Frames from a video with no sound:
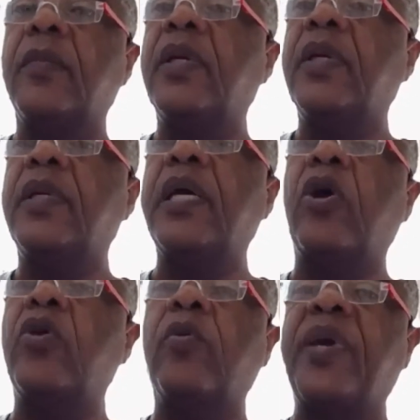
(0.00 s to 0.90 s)
they're
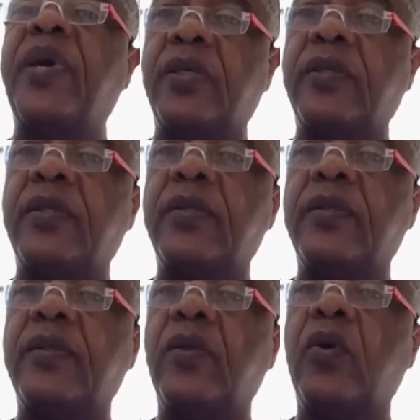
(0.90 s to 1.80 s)
not your patients.
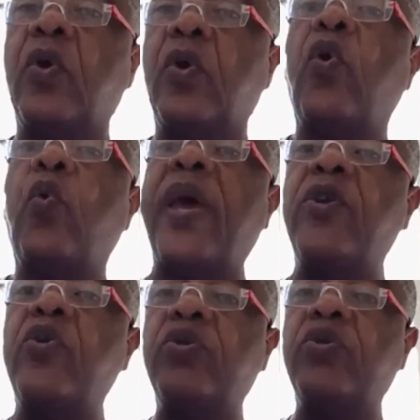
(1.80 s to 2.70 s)
When
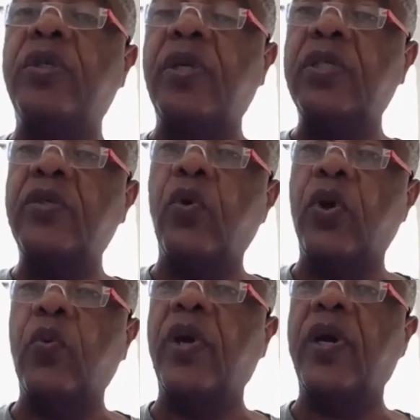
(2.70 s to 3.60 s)
you go to
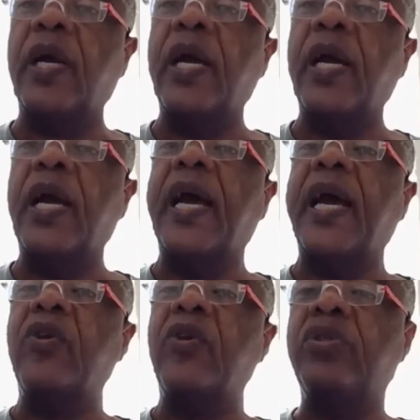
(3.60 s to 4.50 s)
work and
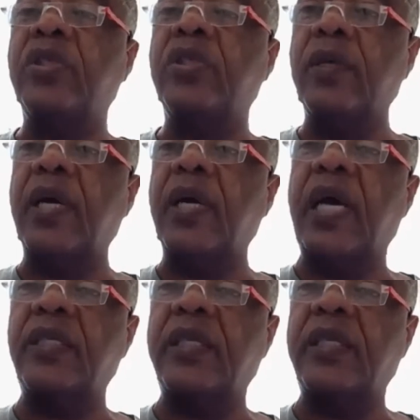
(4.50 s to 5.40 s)
you
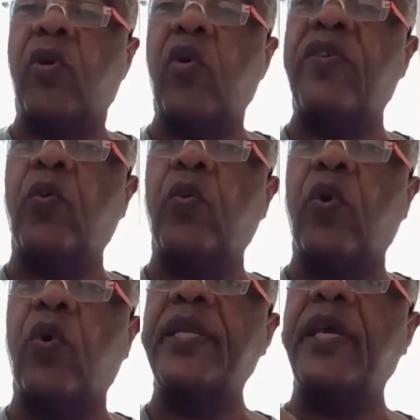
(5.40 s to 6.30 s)
take over the
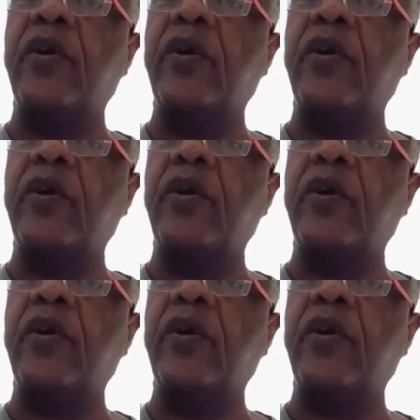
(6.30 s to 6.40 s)
ward, they're your